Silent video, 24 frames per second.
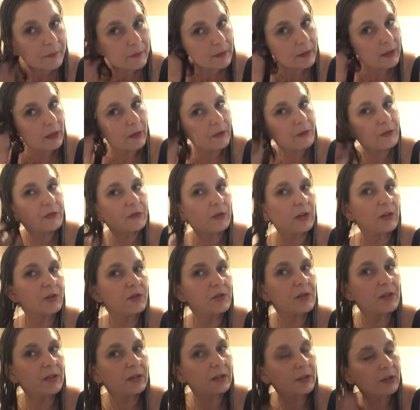I'll
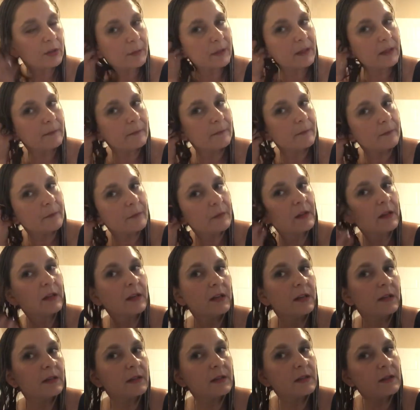scrunch it a little bit.
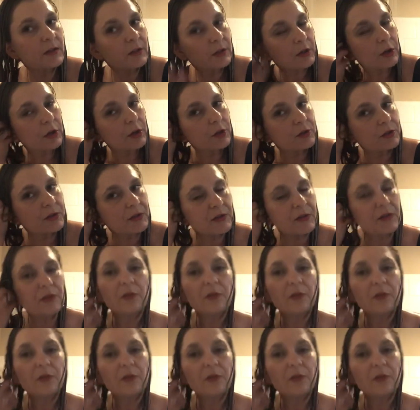This encourages